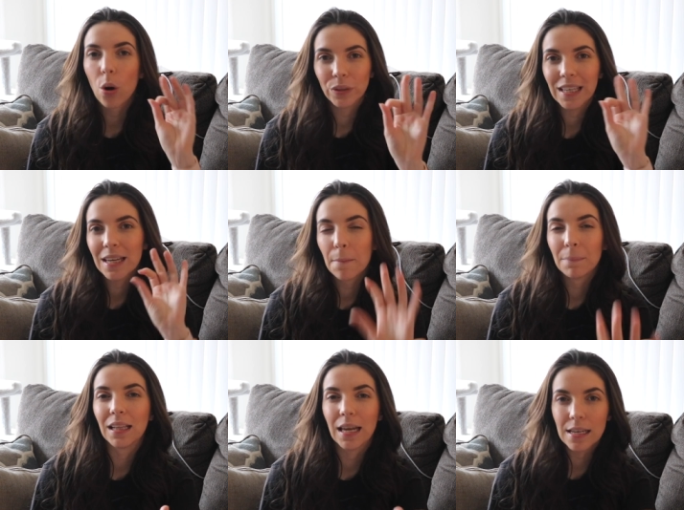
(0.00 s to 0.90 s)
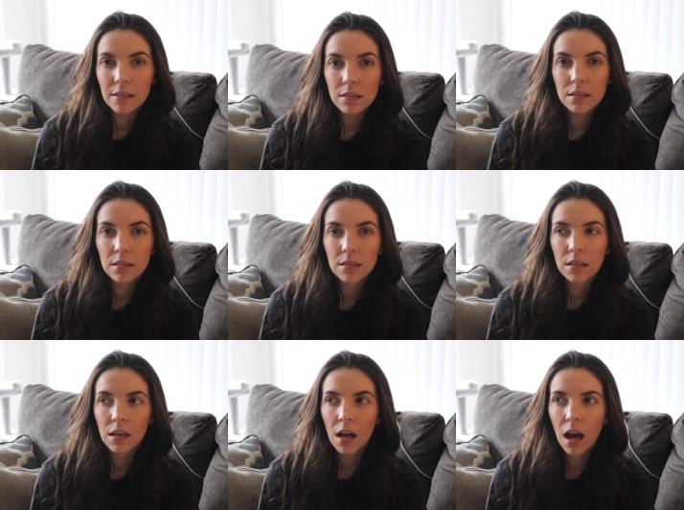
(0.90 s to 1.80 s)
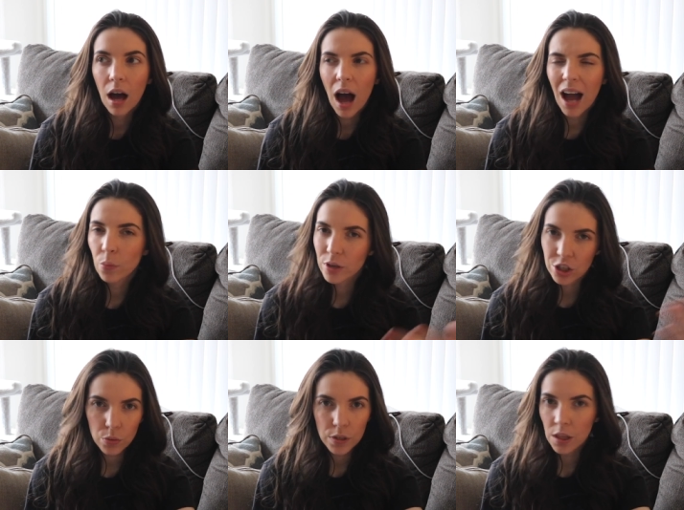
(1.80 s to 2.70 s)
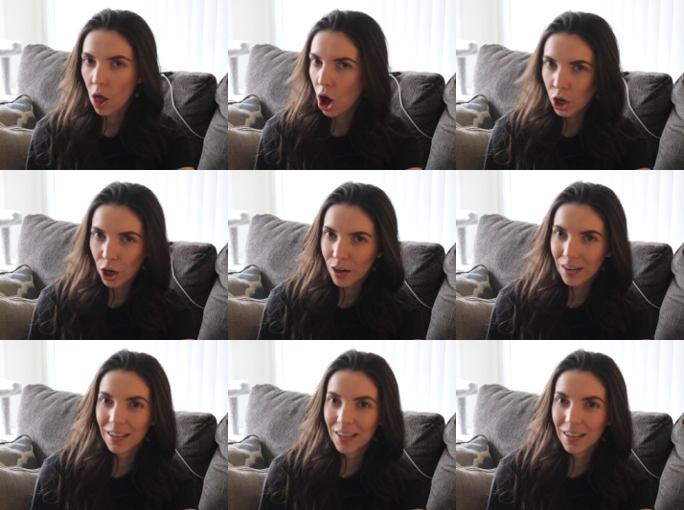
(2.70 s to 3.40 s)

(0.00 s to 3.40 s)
only complaint, I wish it was longer.